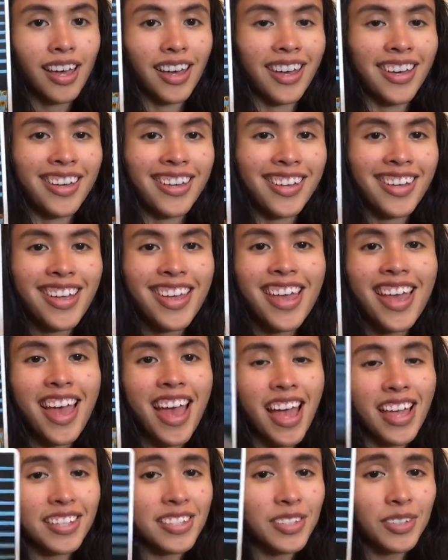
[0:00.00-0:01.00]

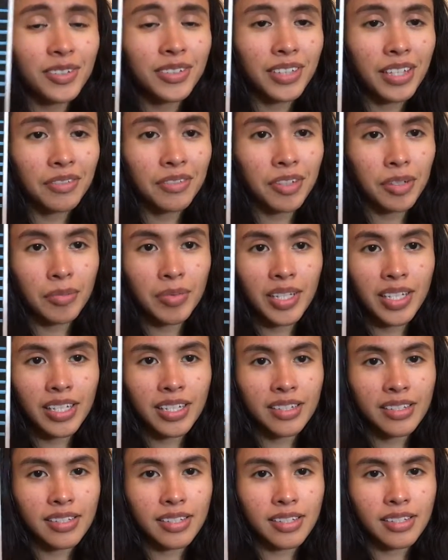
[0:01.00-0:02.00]
I still love it
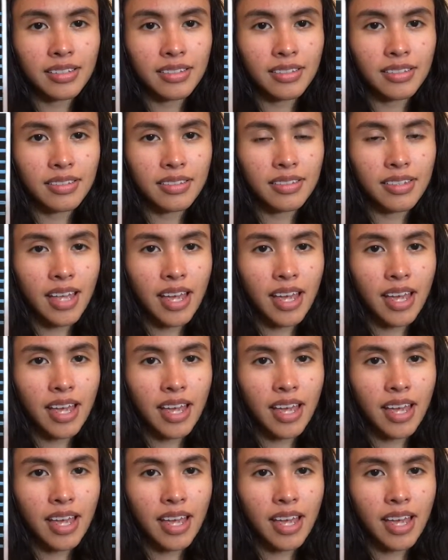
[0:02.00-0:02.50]
because it's,